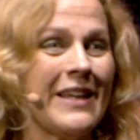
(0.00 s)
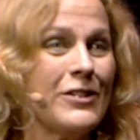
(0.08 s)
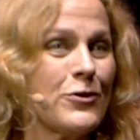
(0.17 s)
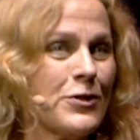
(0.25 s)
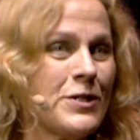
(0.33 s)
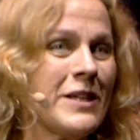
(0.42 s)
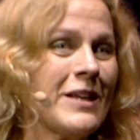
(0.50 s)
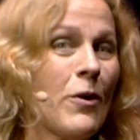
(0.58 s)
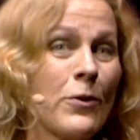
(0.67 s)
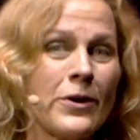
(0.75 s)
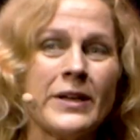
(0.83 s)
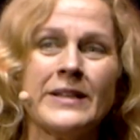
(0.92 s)
interesting
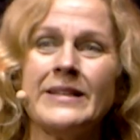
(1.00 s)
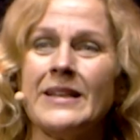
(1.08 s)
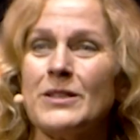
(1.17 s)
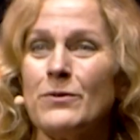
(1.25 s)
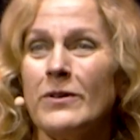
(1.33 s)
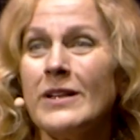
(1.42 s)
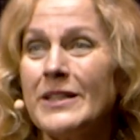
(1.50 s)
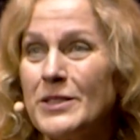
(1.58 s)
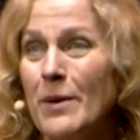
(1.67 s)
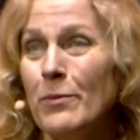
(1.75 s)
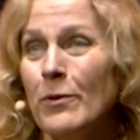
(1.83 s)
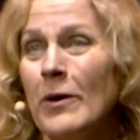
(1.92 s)
organ, that's really
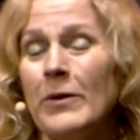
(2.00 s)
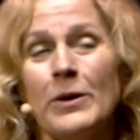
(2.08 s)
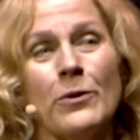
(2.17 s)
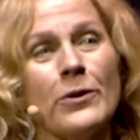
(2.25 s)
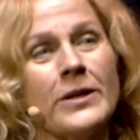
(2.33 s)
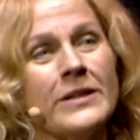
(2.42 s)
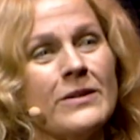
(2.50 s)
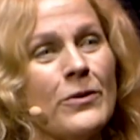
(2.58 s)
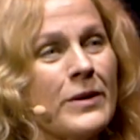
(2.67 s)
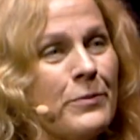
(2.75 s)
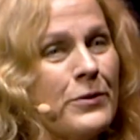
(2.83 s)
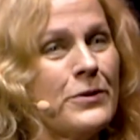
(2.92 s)
temporary organ,
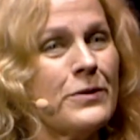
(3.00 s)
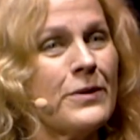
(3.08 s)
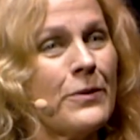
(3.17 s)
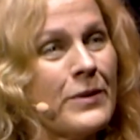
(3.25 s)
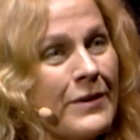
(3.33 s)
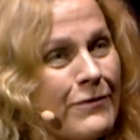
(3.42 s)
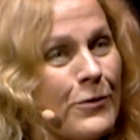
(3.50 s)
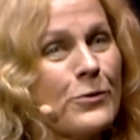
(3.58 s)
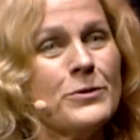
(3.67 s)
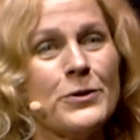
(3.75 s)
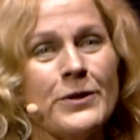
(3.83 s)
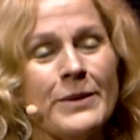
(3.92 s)
only, only
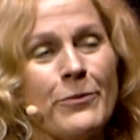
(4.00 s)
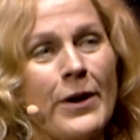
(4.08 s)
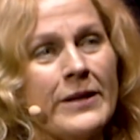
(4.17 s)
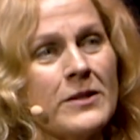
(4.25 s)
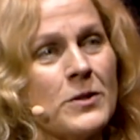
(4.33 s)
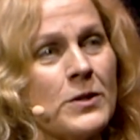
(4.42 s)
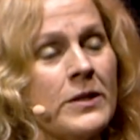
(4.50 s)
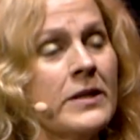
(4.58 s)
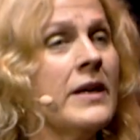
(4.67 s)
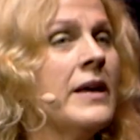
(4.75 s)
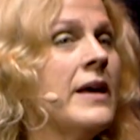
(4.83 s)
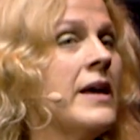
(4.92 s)
formed during pregnancy,
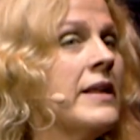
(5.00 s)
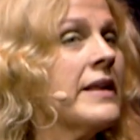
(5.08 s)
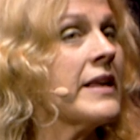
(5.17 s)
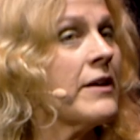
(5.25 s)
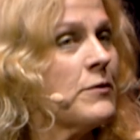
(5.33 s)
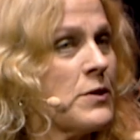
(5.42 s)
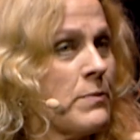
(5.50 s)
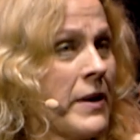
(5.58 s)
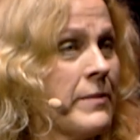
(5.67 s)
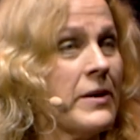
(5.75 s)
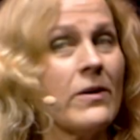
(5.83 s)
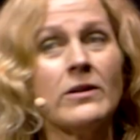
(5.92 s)
that gives the
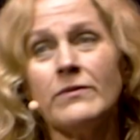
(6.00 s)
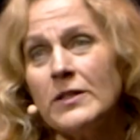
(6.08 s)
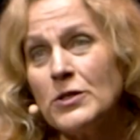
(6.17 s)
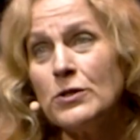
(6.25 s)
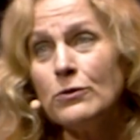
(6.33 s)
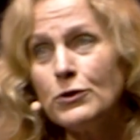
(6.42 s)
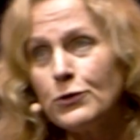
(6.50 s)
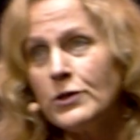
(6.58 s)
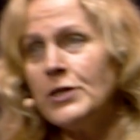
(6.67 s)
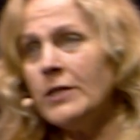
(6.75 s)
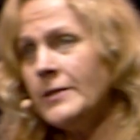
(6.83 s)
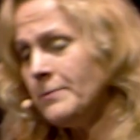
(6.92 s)
baby all of its
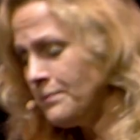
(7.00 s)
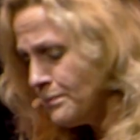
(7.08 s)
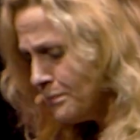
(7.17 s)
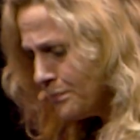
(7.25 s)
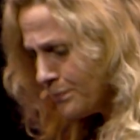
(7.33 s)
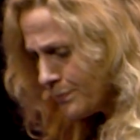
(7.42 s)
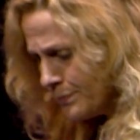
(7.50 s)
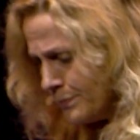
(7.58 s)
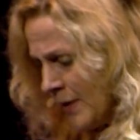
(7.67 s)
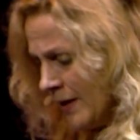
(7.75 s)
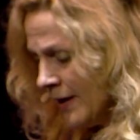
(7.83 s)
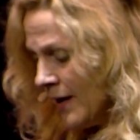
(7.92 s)
nutrition,
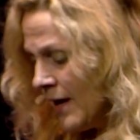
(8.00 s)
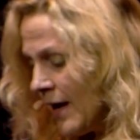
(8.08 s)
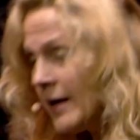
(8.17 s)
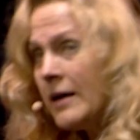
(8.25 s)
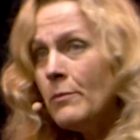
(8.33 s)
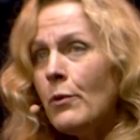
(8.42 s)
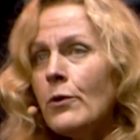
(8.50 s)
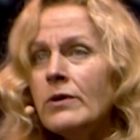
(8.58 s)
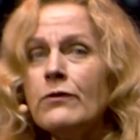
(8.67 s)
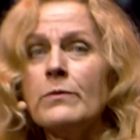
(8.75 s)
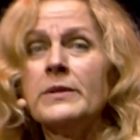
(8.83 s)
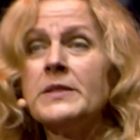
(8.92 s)
uh,
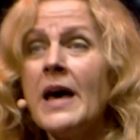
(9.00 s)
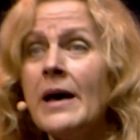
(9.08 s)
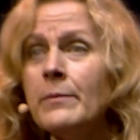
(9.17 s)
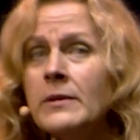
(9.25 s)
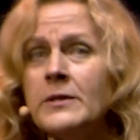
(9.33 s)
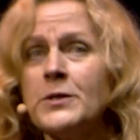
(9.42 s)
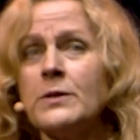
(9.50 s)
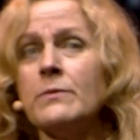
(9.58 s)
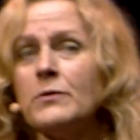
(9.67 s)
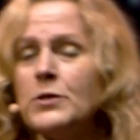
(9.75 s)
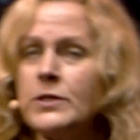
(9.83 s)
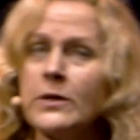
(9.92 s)
important for metabolism
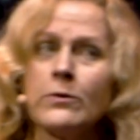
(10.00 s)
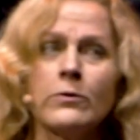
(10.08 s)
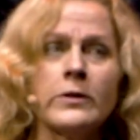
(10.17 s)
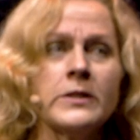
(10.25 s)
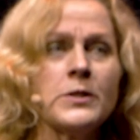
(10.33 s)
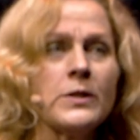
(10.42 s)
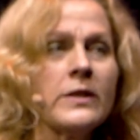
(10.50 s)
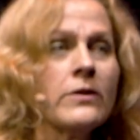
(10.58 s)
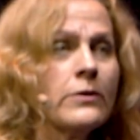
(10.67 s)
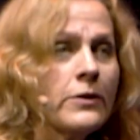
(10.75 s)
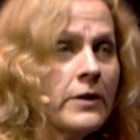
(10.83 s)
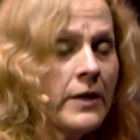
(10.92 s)
of steroids and
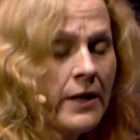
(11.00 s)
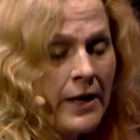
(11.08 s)
other